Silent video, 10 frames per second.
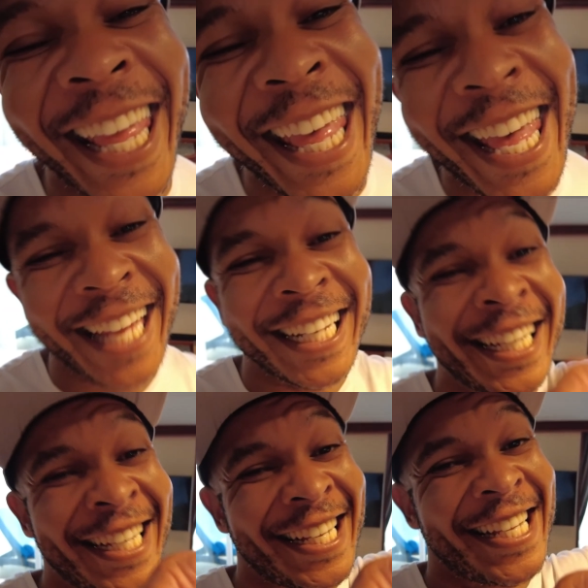in
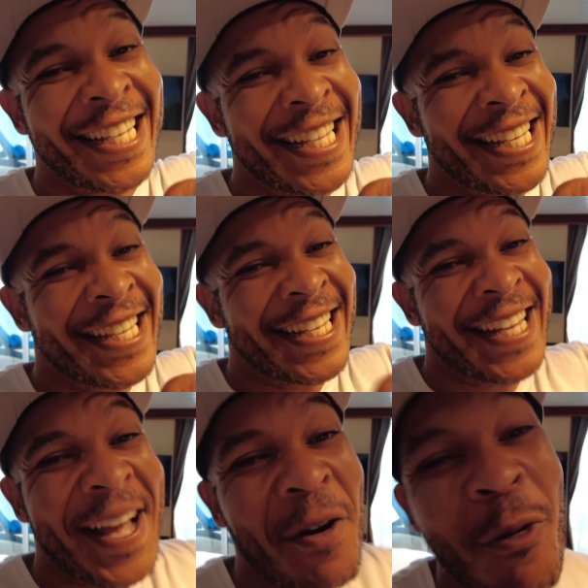
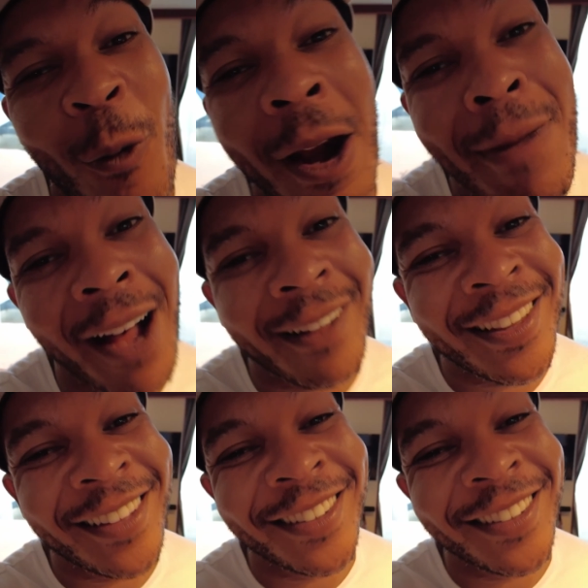1 month.